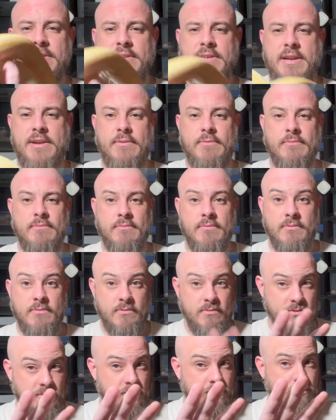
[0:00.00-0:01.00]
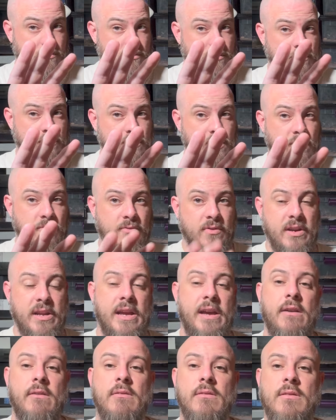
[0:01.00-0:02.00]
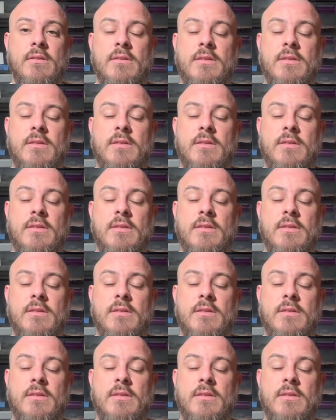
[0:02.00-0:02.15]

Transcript: Now, don't freak out.